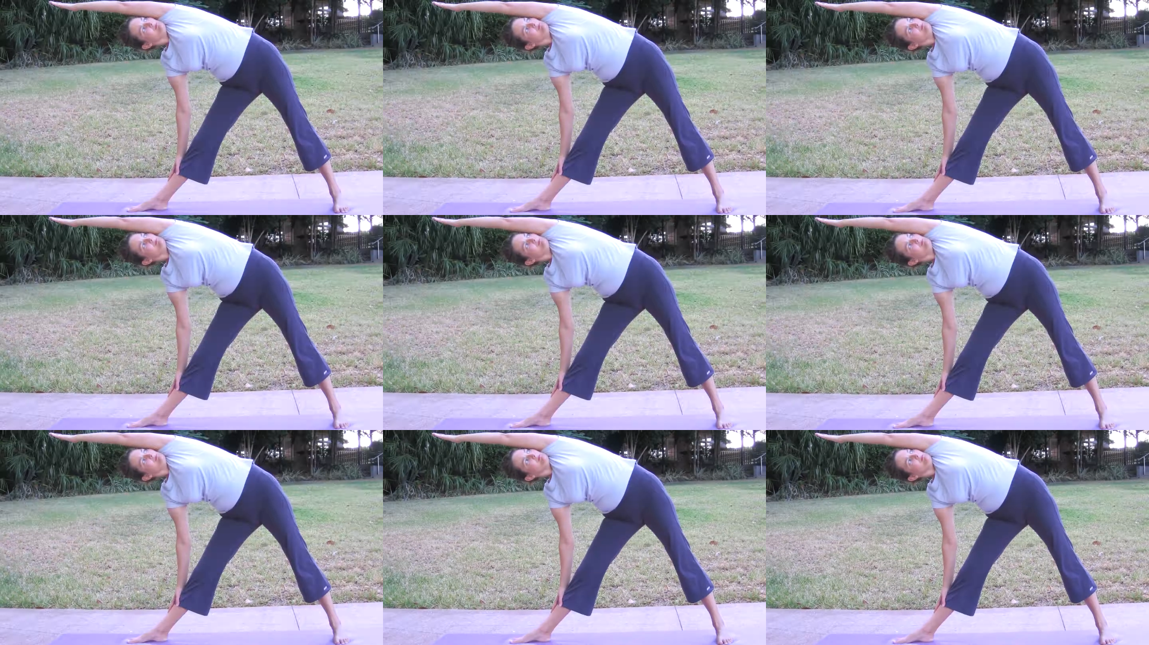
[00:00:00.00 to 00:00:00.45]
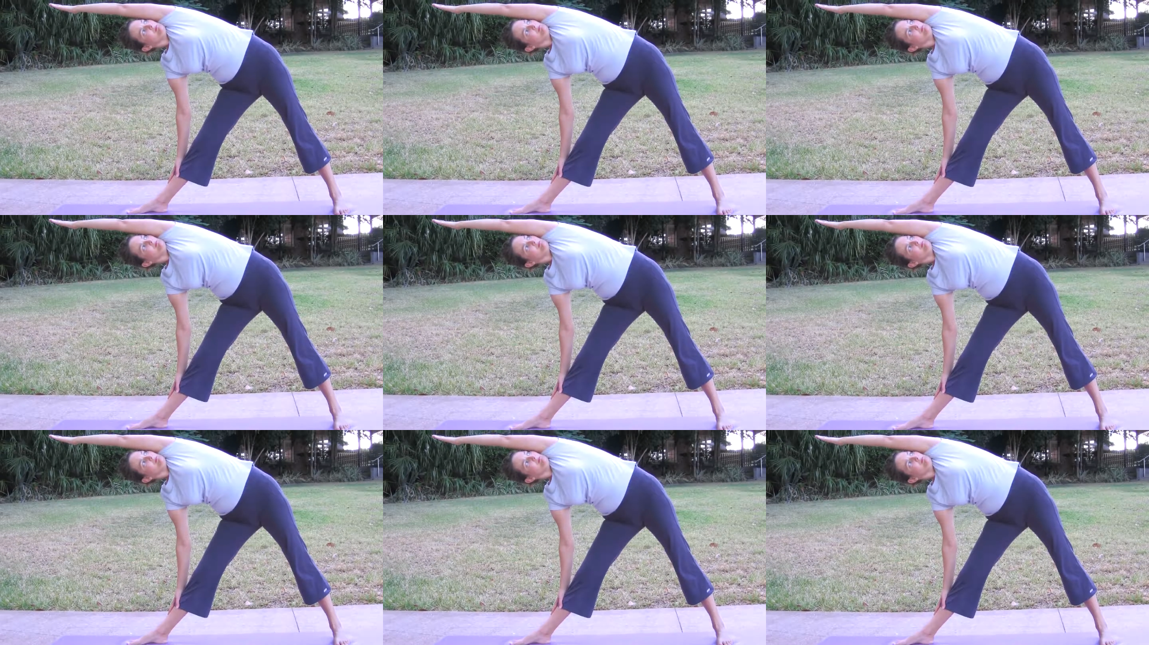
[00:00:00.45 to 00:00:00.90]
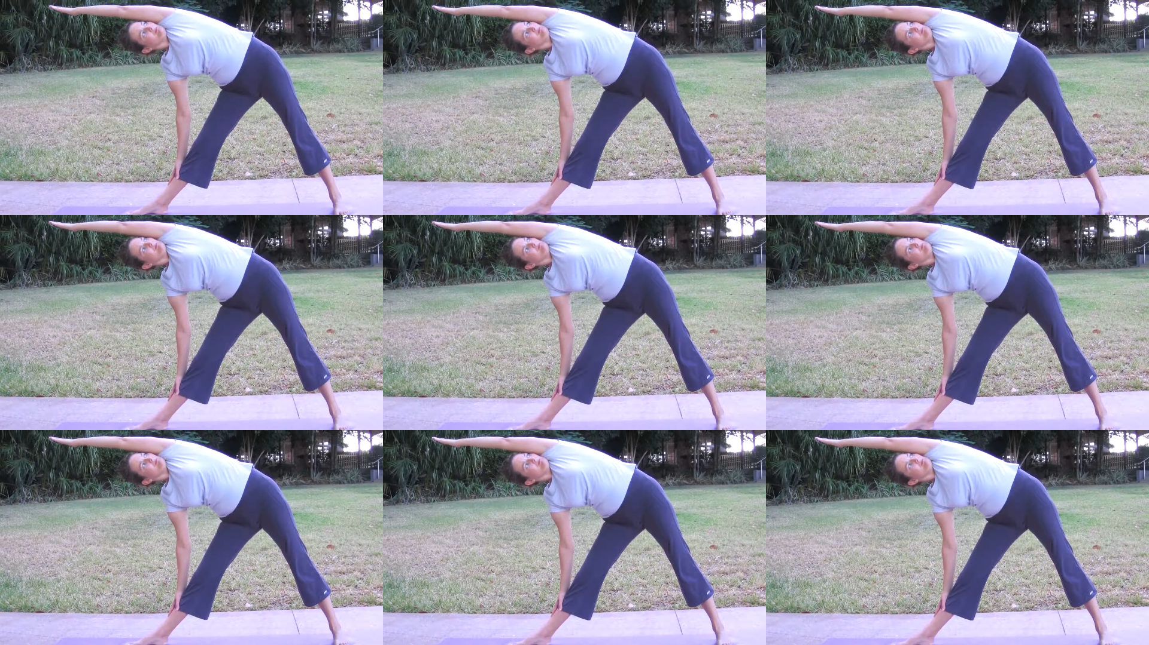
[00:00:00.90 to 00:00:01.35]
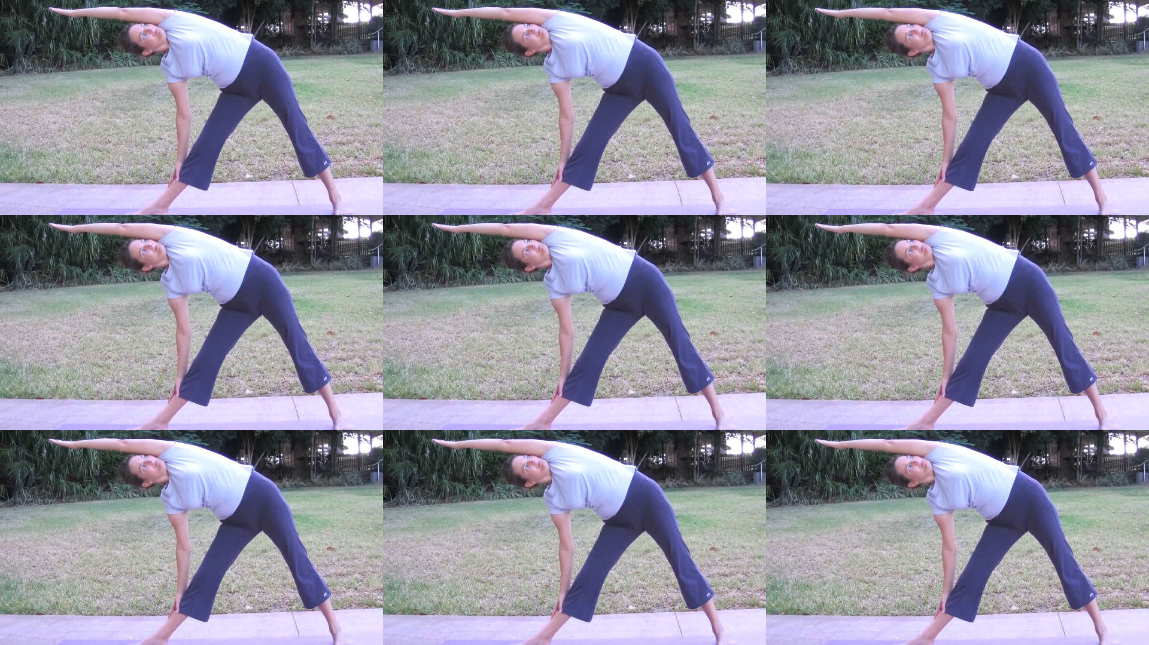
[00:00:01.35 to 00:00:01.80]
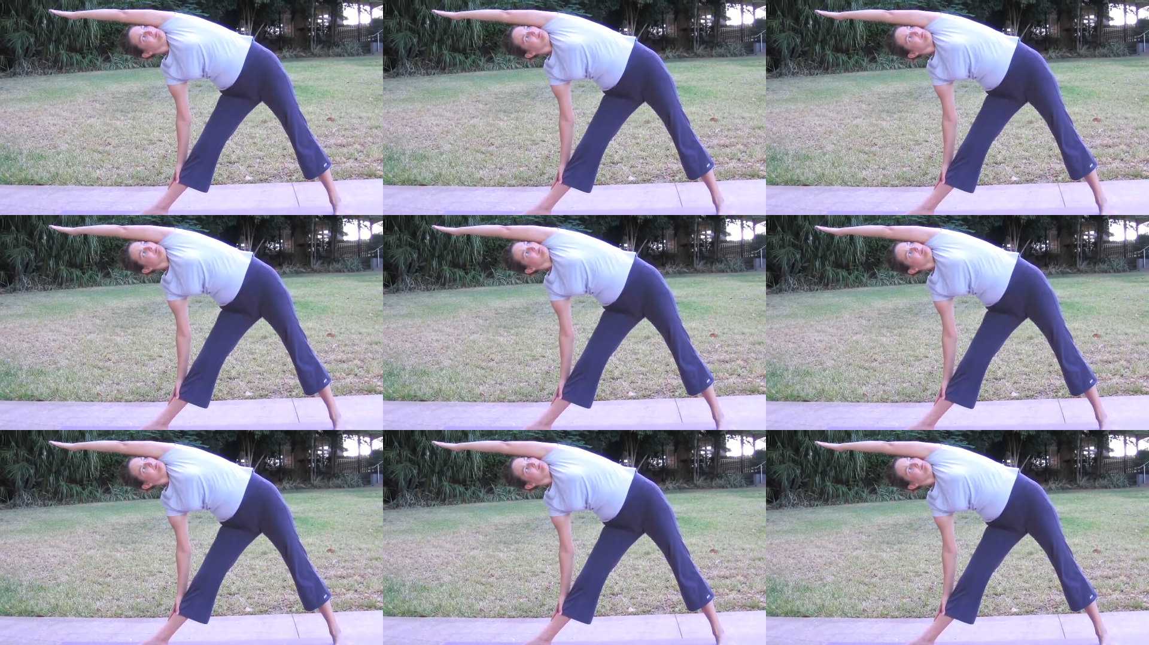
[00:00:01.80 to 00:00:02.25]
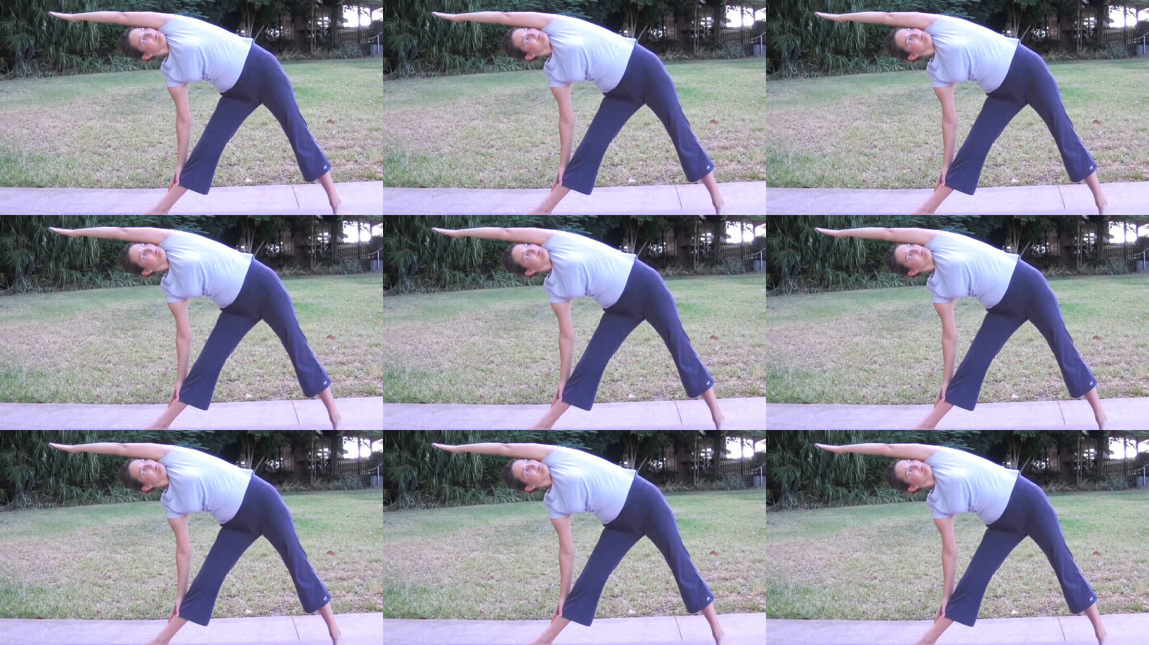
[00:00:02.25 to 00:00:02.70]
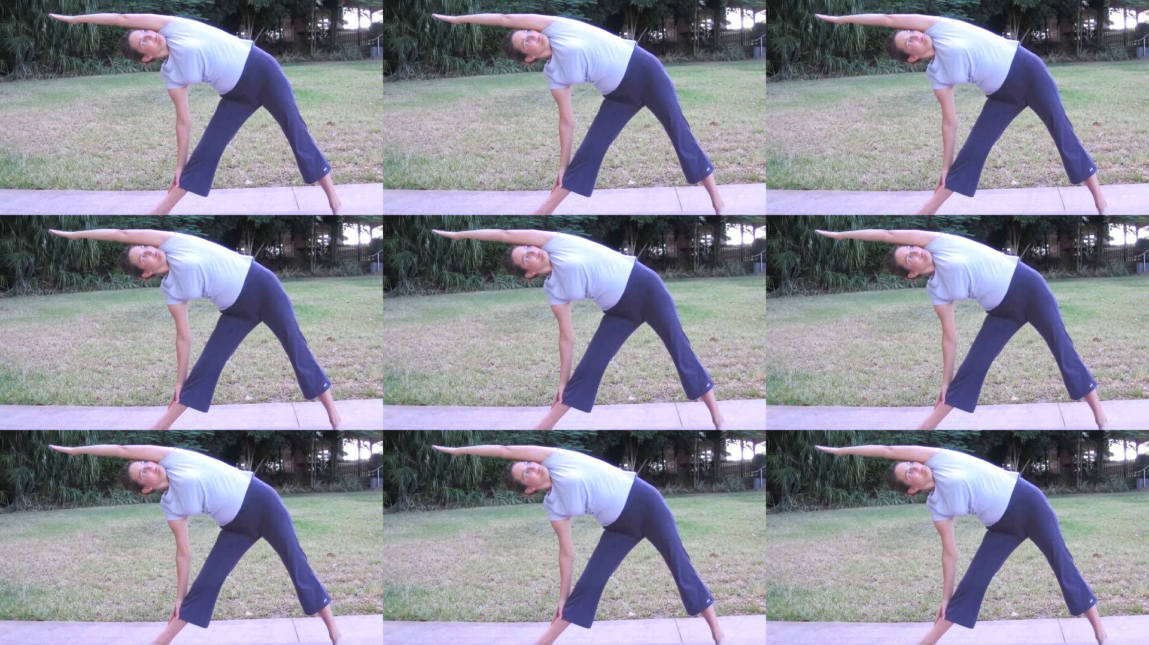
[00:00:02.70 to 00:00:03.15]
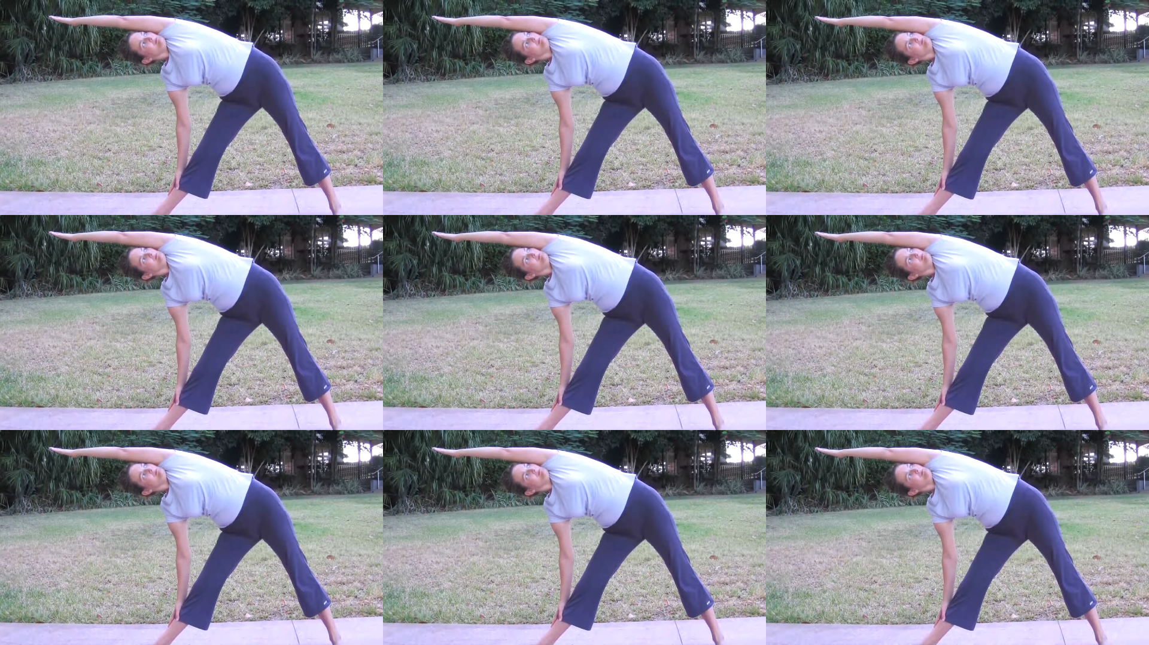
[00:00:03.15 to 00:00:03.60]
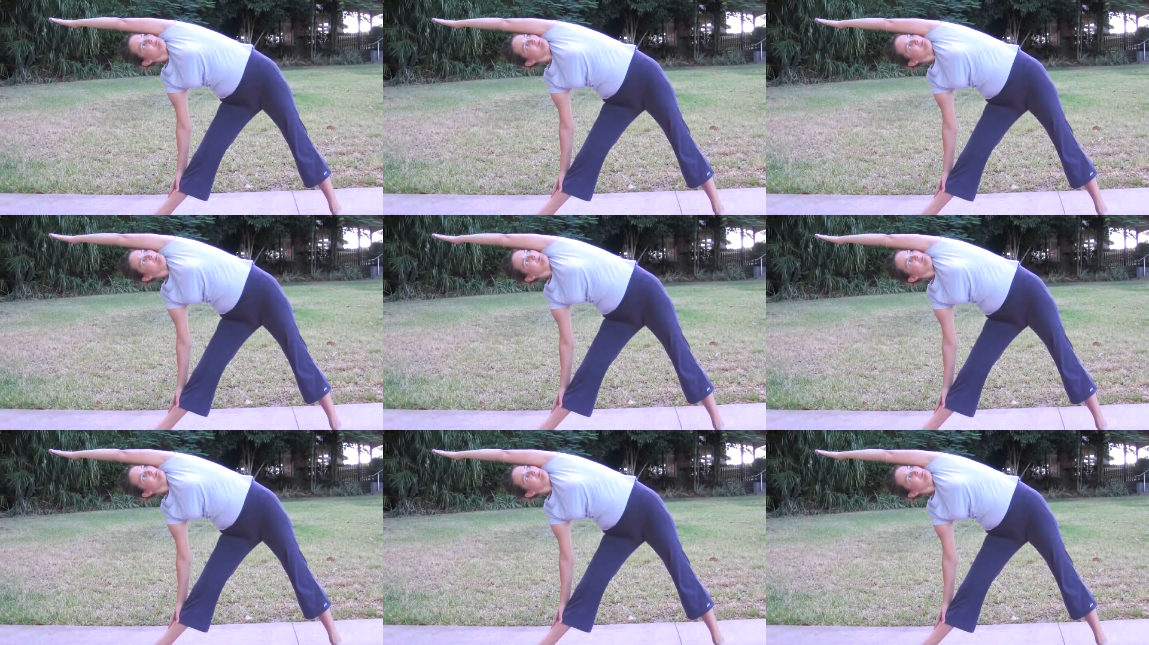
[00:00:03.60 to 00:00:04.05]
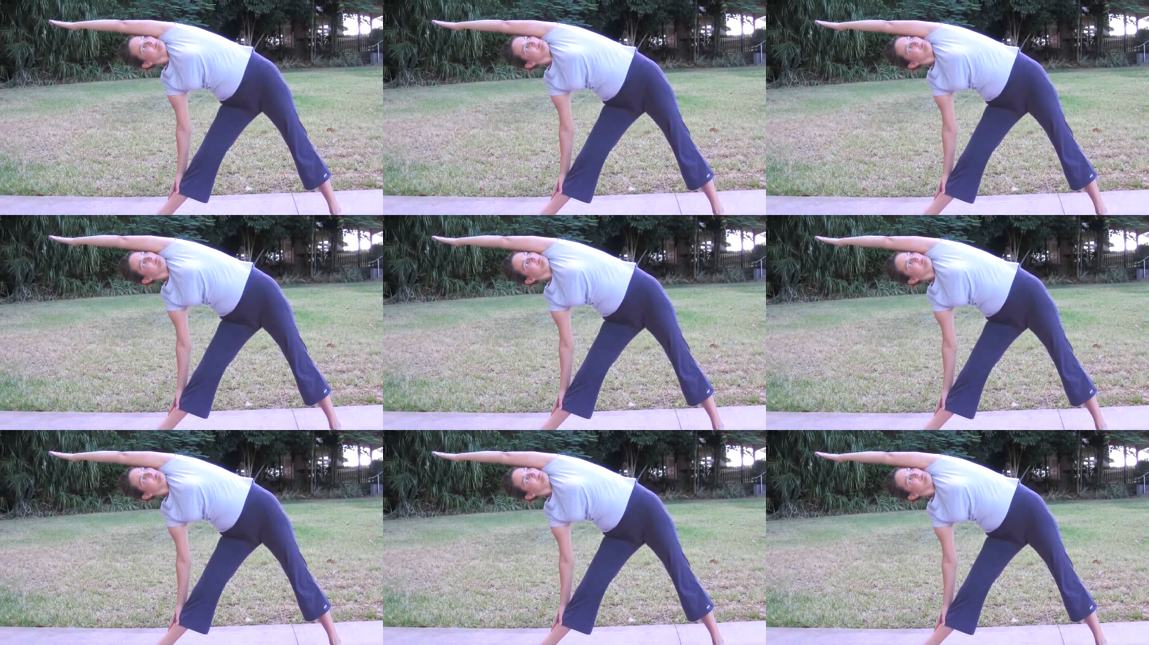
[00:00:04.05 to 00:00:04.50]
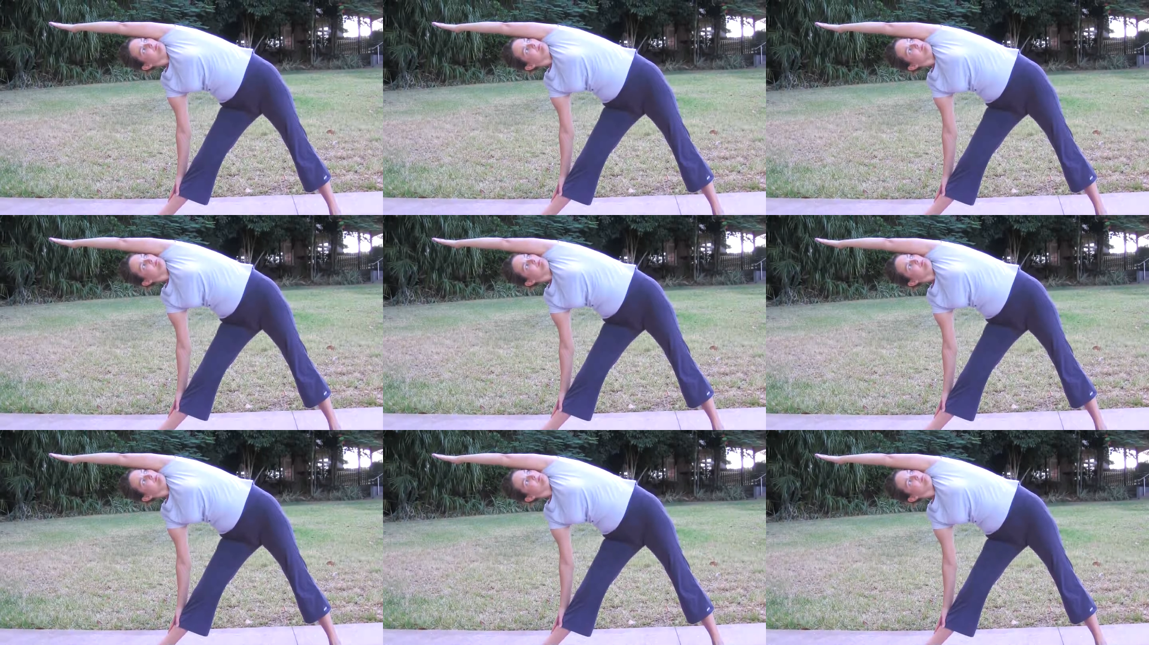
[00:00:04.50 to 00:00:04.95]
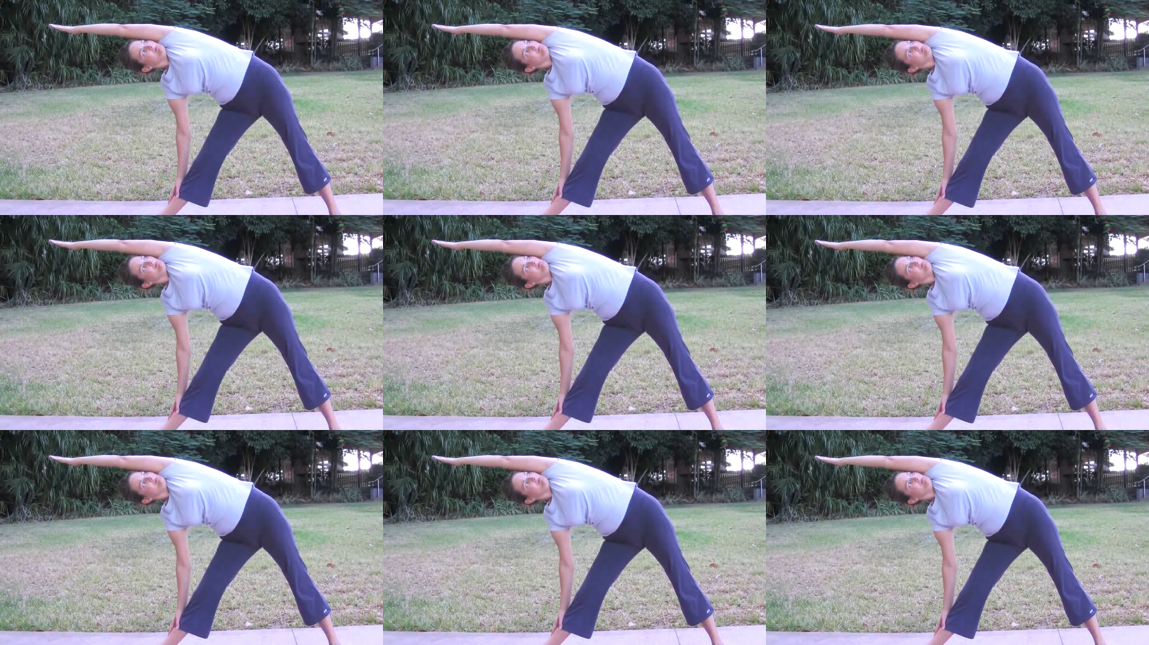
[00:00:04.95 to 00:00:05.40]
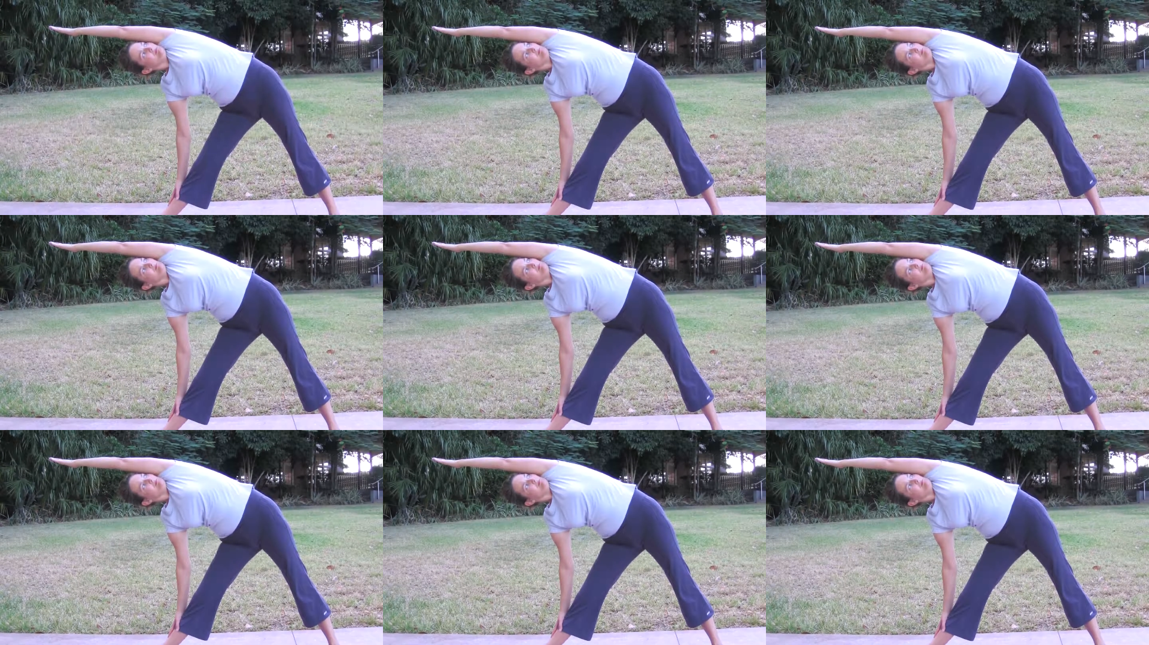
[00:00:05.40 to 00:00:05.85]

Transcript: [unreadable: no face in view]